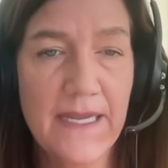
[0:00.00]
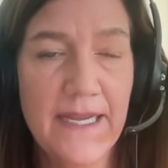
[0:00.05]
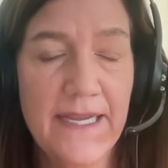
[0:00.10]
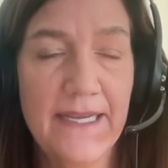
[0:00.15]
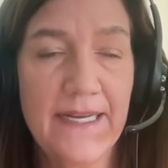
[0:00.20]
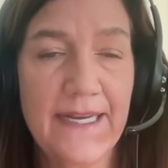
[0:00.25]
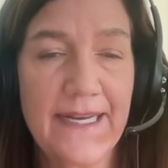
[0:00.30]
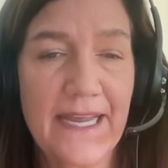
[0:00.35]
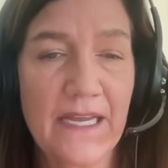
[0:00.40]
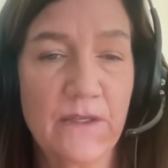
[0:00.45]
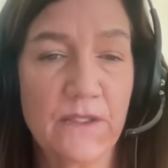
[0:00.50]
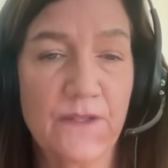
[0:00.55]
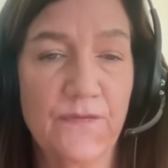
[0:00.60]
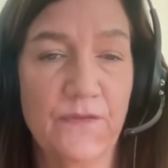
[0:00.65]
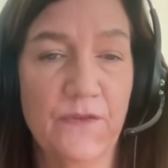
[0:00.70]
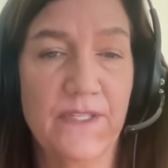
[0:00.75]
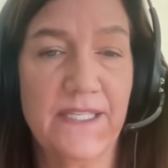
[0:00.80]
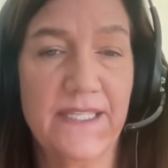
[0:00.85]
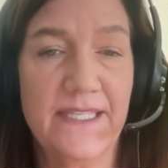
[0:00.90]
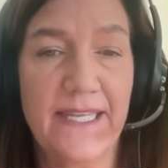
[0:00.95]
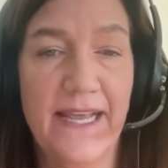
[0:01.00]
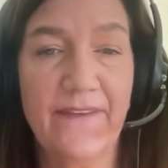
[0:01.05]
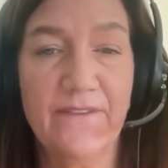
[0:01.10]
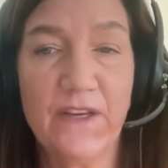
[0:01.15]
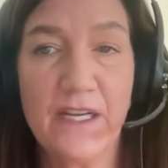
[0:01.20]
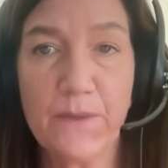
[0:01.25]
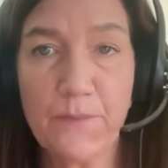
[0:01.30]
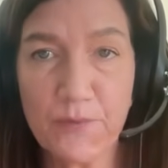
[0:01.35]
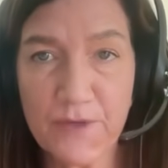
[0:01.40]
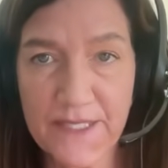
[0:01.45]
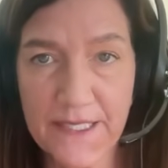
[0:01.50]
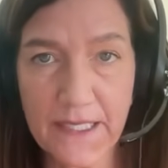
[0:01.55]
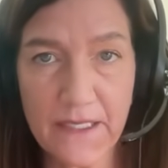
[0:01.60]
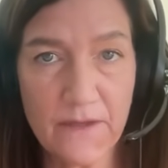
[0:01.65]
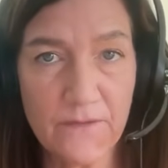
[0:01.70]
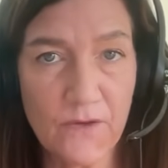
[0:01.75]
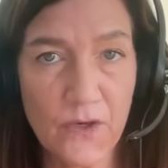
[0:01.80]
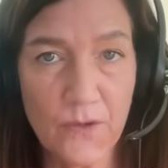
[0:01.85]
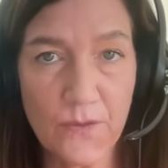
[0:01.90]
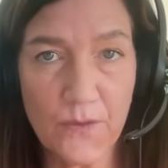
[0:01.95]
It accounts for 70%
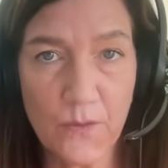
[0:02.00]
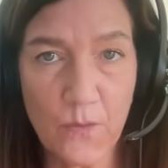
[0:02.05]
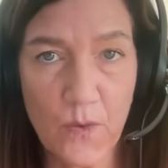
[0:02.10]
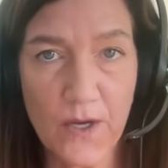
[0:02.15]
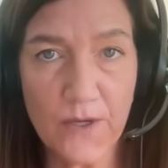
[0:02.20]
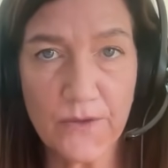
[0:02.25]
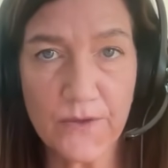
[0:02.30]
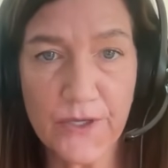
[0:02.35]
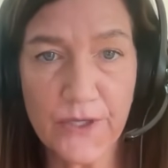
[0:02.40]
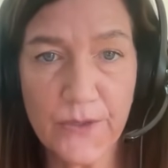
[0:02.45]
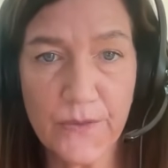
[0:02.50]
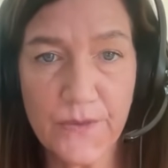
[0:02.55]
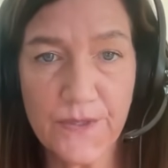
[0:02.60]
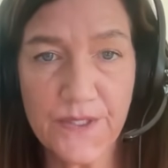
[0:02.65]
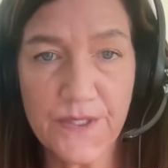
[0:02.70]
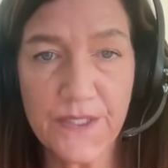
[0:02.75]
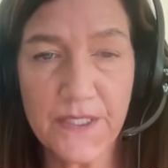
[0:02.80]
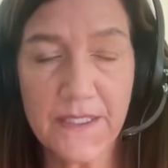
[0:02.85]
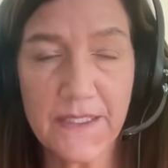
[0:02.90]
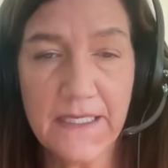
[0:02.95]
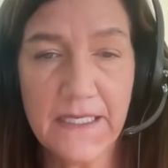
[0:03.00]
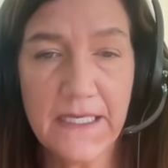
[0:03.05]
of all the water use.